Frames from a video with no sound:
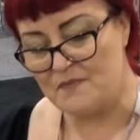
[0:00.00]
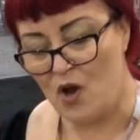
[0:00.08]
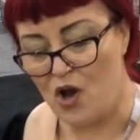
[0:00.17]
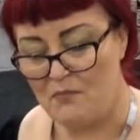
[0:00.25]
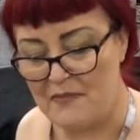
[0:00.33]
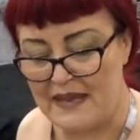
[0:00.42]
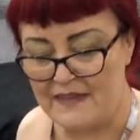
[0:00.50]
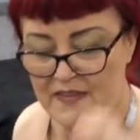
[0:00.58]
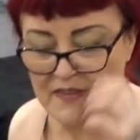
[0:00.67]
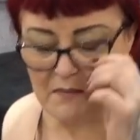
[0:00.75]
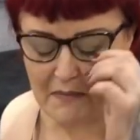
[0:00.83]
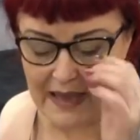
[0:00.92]
more me
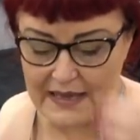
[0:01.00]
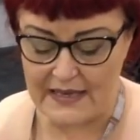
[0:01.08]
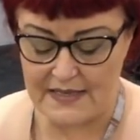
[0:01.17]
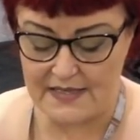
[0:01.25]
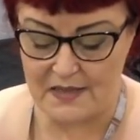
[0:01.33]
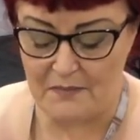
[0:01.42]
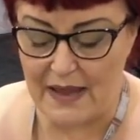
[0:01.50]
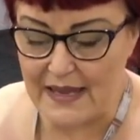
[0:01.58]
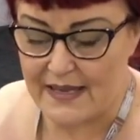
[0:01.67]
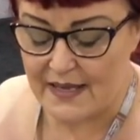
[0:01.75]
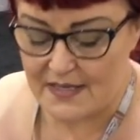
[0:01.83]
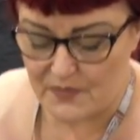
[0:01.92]
than the micas. The
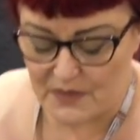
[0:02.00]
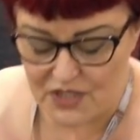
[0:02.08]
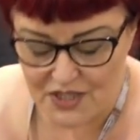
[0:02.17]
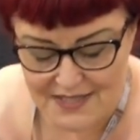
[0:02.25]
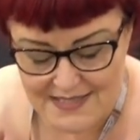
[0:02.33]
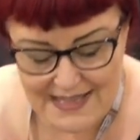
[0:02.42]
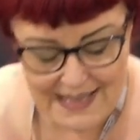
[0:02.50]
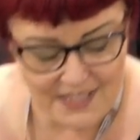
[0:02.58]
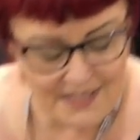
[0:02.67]
micas were just that